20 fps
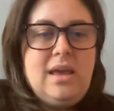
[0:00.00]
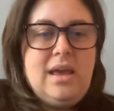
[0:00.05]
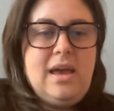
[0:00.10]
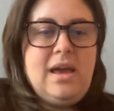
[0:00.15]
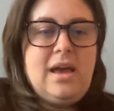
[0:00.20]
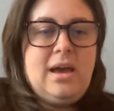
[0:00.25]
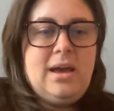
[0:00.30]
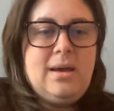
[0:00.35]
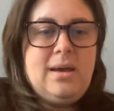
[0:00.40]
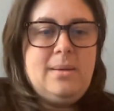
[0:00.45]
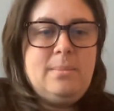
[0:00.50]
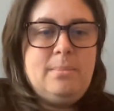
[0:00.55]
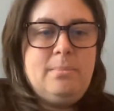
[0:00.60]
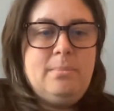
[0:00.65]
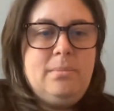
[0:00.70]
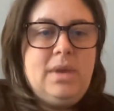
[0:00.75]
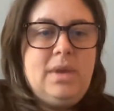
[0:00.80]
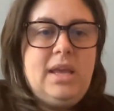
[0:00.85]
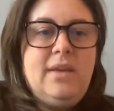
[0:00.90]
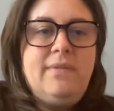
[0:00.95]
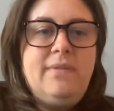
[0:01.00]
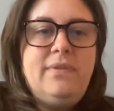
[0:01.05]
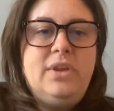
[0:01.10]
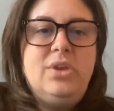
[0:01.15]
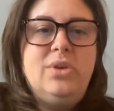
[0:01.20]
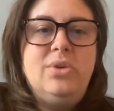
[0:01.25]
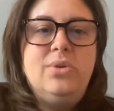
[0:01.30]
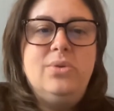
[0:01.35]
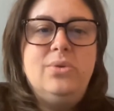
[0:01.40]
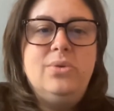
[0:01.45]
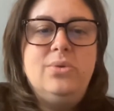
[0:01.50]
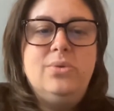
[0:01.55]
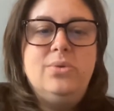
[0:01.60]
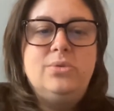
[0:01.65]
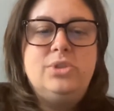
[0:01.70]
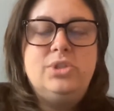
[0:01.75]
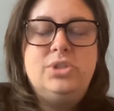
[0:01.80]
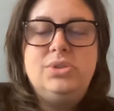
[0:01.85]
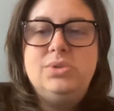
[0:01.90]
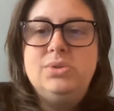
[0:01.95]
If
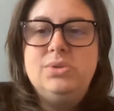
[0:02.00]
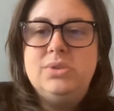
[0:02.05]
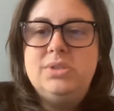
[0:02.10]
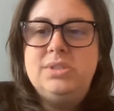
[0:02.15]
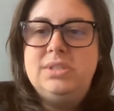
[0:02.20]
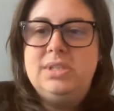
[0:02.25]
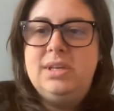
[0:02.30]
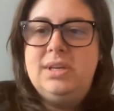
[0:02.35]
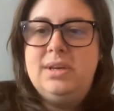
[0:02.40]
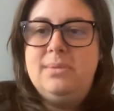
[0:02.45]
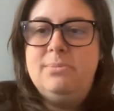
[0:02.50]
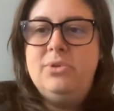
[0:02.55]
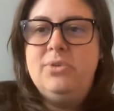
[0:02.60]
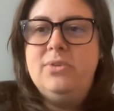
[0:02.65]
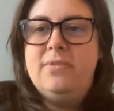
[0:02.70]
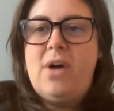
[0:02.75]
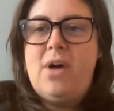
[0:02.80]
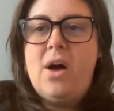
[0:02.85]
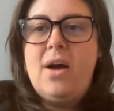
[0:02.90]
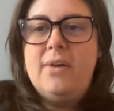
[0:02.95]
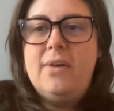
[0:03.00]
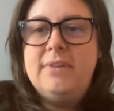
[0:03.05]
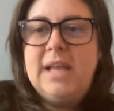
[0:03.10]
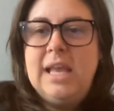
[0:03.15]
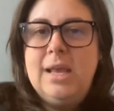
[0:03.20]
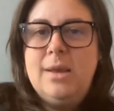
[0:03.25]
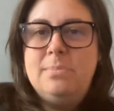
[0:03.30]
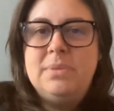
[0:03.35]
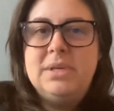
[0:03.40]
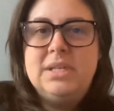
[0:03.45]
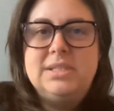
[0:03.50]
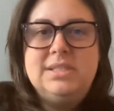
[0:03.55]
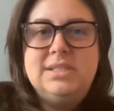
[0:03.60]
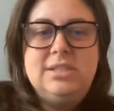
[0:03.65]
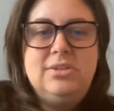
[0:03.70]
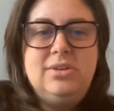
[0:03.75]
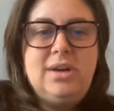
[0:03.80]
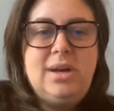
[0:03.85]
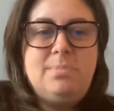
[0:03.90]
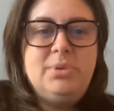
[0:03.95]
you choose to move off campus
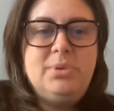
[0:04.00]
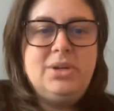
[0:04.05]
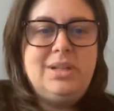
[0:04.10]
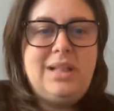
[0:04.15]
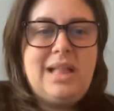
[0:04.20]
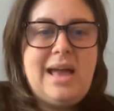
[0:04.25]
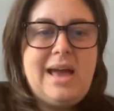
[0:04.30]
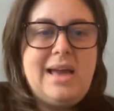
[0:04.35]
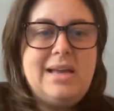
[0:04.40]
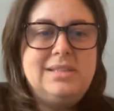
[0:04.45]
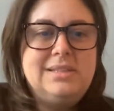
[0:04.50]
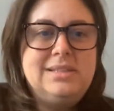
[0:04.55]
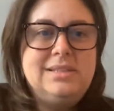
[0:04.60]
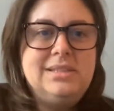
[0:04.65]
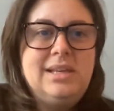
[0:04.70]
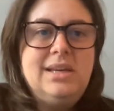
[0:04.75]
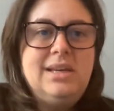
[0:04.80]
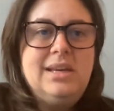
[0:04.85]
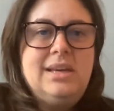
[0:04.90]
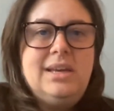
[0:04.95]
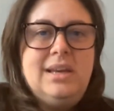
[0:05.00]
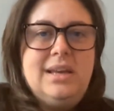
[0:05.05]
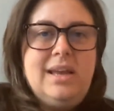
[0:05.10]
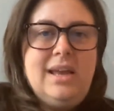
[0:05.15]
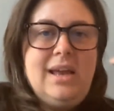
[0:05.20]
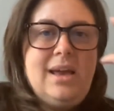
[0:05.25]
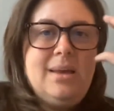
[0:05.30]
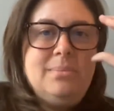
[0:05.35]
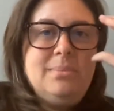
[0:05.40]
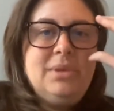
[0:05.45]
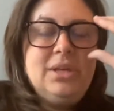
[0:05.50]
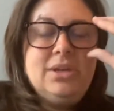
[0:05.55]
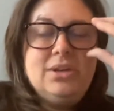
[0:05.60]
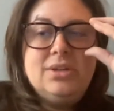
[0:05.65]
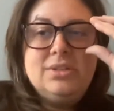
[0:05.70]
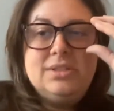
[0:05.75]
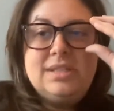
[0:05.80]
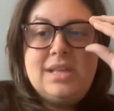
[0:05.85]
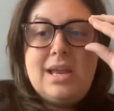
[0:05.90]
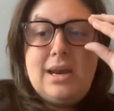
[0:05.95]
in your upper class
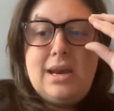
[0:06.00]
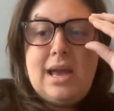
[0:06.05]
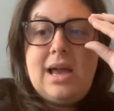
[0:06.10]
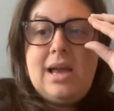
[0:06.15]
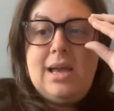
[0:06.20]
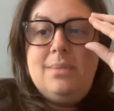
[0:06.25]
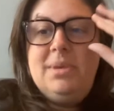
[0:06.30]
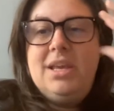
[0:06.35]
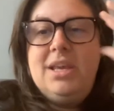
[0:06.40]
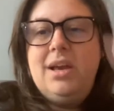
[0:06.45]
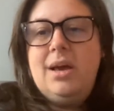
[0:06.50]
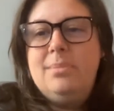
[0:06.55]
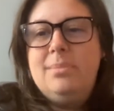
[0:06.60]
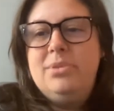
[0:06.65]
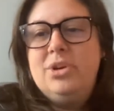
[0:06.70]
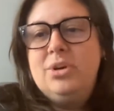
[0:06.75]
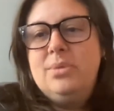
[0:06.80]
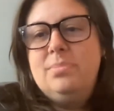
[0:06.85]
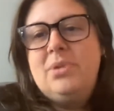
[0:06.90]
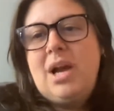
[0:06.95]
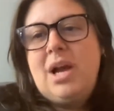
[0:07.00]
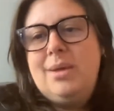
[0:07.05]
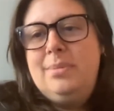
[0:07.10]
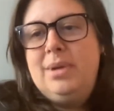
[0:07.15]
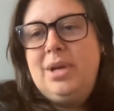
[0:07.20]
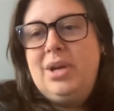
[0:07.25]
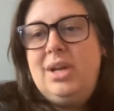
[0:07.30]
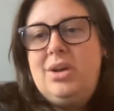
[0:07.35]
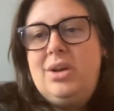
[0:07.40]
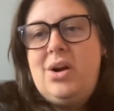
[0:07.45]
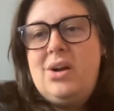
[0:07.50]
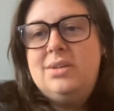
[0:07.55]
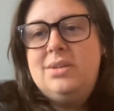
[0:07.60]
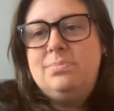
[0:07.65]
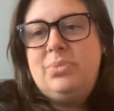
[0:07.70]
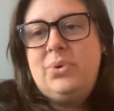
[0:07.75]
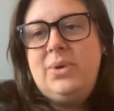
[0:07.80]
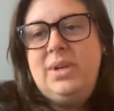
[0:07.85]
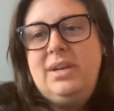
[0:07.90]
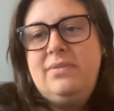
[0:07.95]
years, then I become your primary
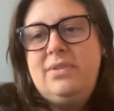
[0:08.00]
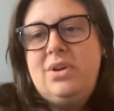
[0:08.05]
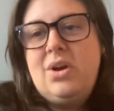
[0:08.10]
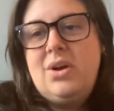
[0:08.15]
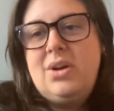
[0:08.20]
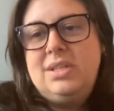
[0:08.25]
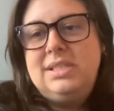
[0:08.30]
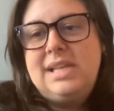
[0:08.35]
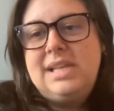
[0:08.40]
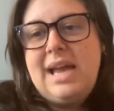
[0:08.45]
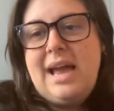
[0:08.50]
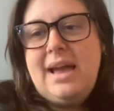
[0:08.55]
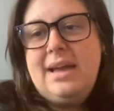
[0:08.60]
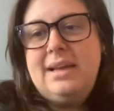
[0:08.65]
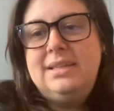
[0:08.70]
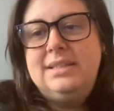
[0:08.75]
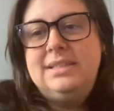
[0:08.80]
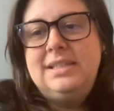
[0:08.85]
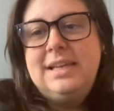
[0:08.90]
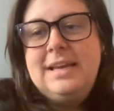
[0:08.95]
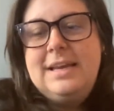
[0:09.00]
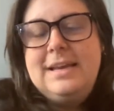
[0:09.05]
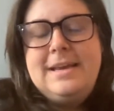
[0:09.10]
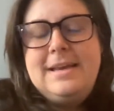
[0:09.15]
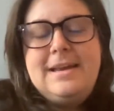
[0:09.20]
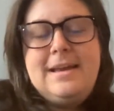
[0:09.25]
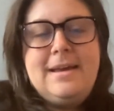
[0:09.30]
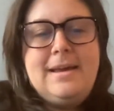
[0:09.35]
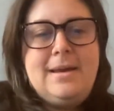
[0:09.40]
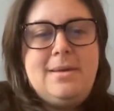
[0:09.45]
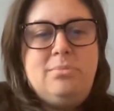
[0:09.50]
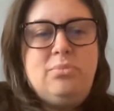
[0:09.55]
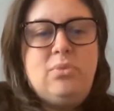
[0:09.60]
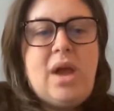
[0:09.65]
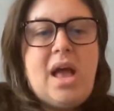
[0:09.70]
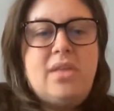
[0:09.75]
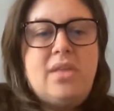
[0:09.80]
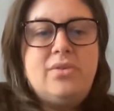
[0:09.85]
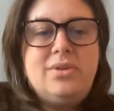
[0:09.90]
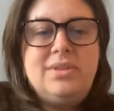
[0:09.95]
point of contact.
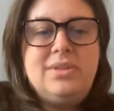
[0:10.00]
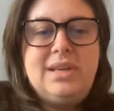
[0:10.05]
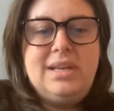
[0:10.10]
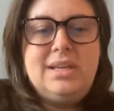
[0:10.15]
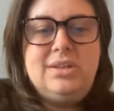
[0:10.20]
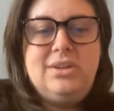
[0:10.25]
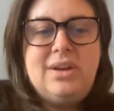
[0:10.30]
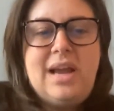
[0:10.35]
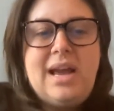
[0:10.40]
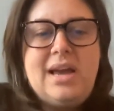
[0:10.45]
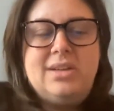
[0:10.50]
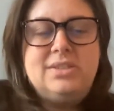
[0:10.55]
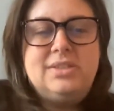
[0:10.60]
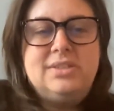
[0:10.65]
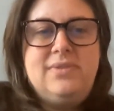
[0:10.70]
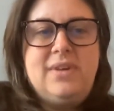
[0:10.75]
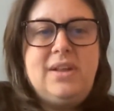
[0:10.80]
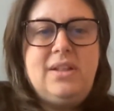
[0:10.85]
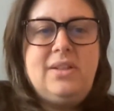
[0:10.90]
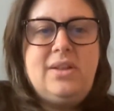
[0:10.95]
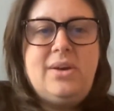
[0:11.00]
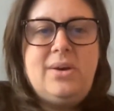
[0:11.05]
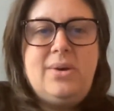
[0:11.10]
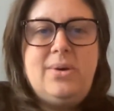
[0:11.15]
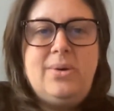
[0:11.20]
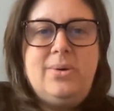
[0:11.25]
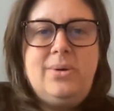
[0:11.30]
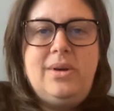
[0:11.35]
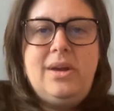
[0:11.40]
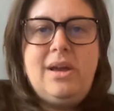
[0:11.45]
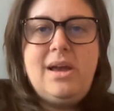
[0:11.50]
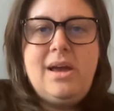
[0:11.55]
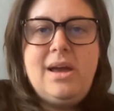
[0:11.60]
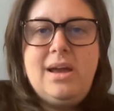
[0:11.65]
rather than your house fellow.